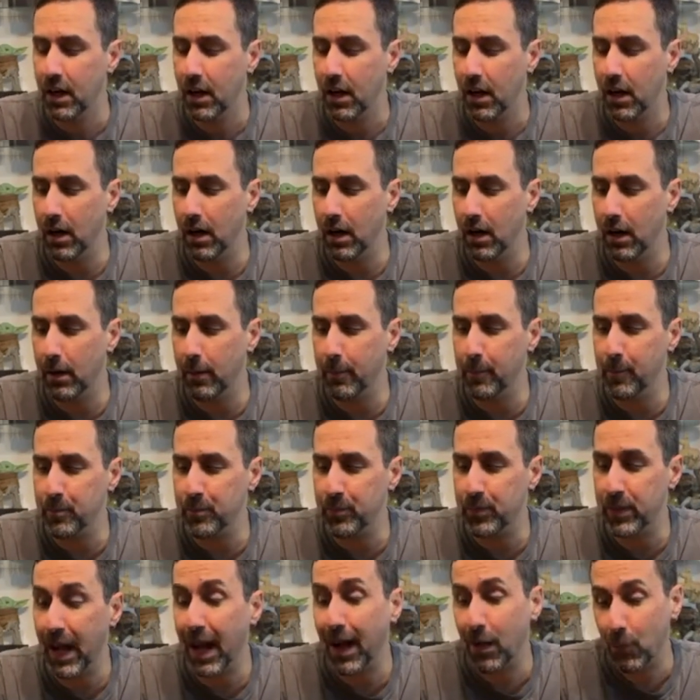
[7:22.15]

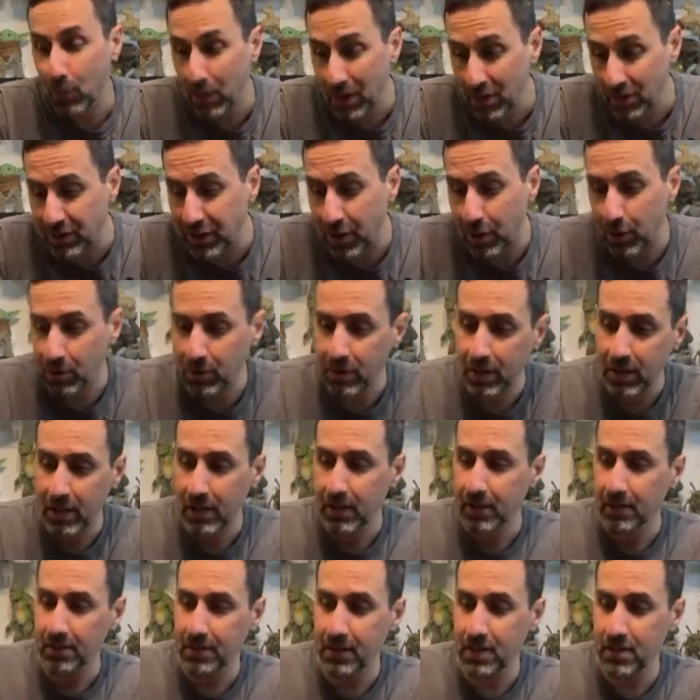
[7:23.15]
I will note,
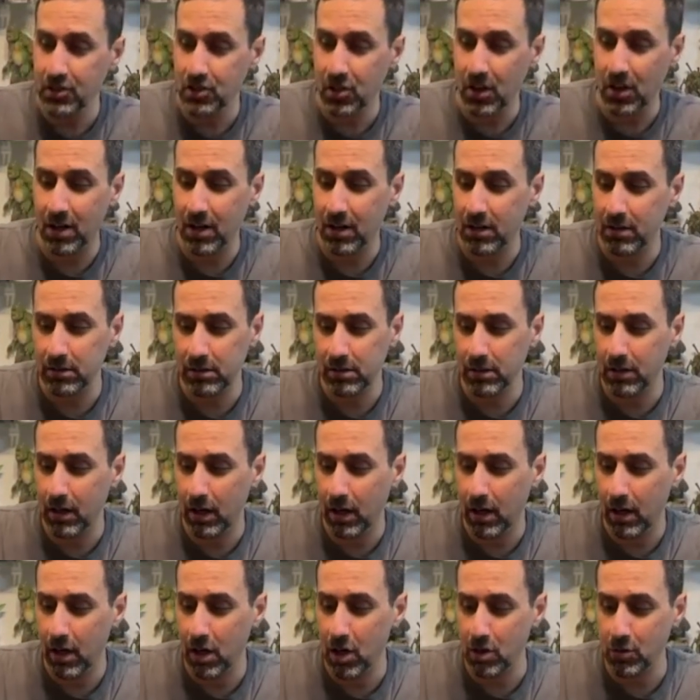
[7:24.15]
these are
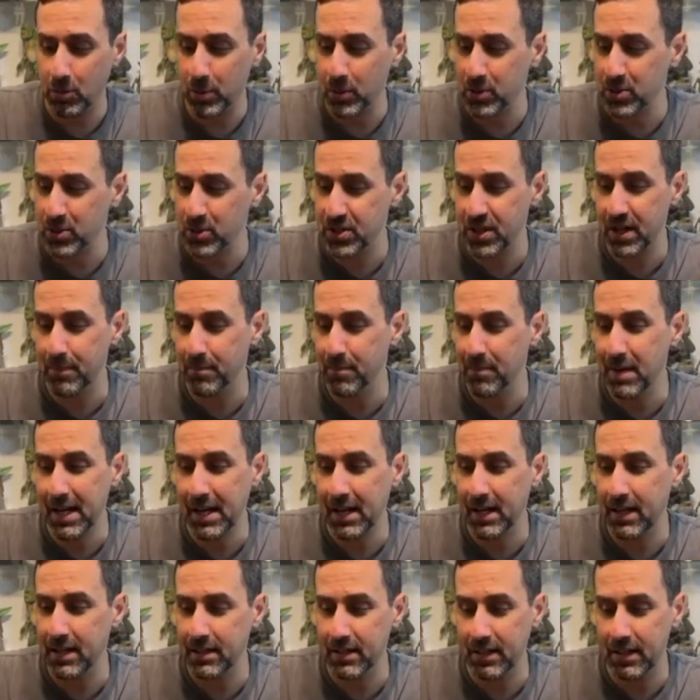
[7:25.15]
100%
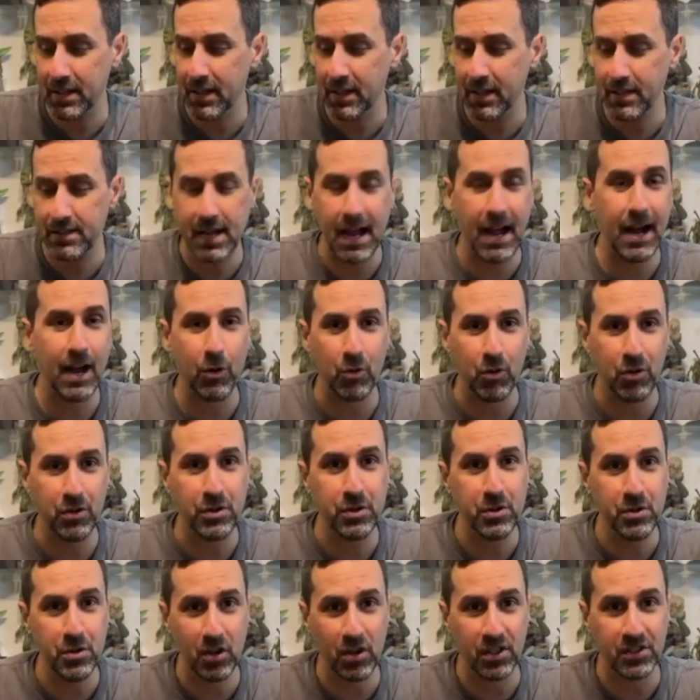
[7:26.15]
made in our
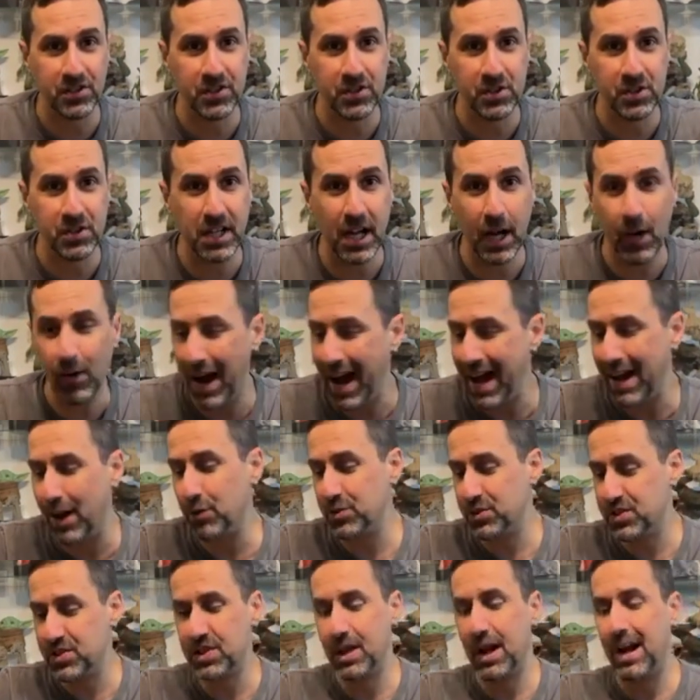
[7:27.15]
New York studio
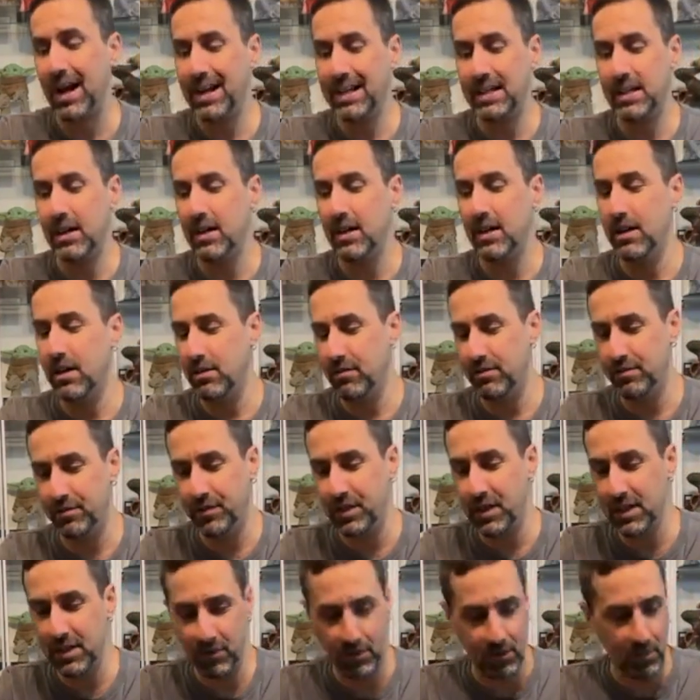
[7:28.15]
outside of,
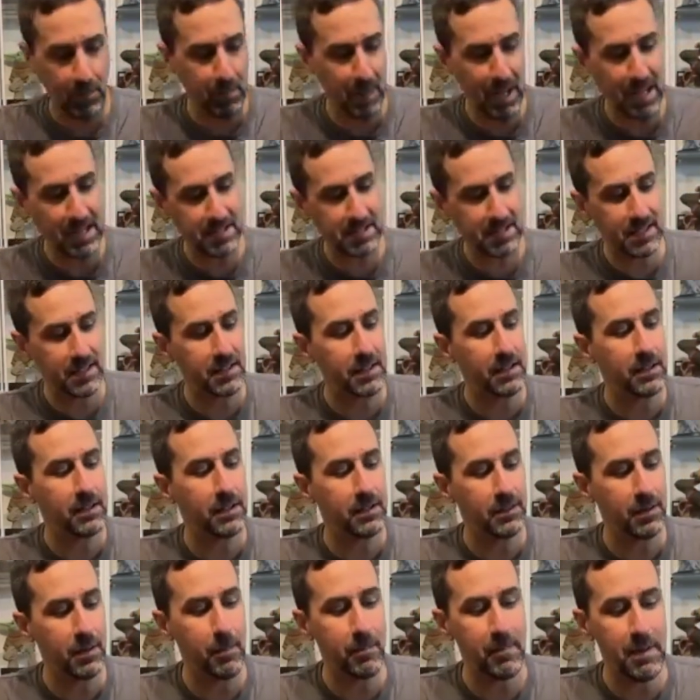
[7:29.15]
the base and
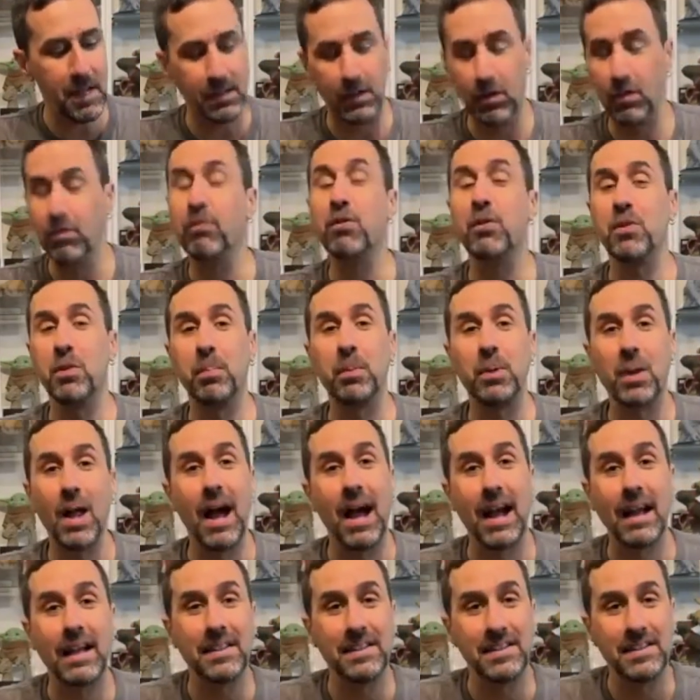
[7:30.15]
the metal for the
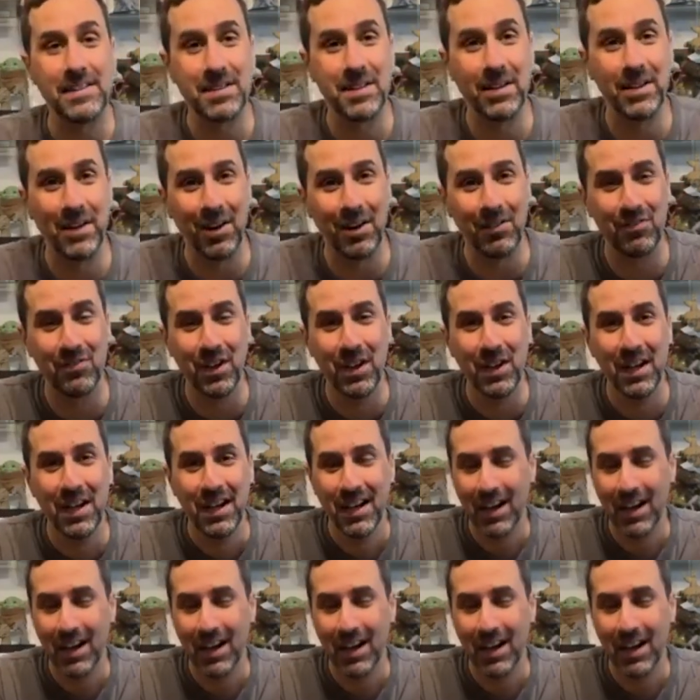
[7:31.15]
plaque and stuff.